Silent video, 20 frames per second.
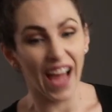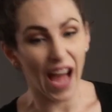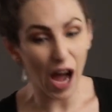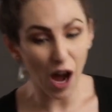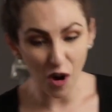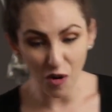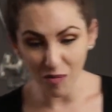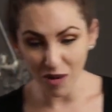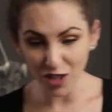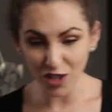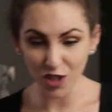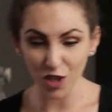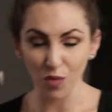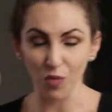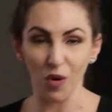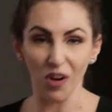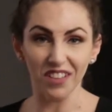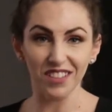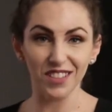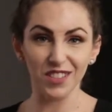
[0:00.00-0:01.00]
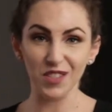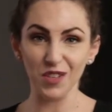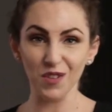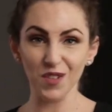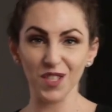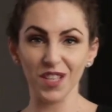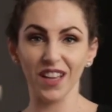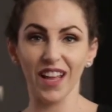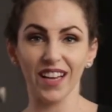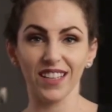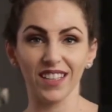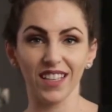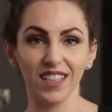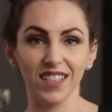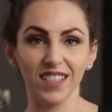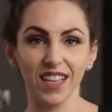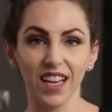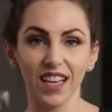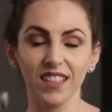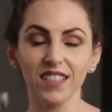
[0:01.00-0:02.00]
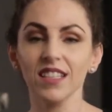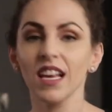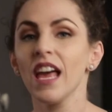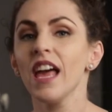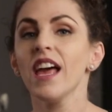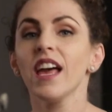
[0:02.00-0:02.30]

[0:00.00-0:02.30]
how much there was to selecting stands.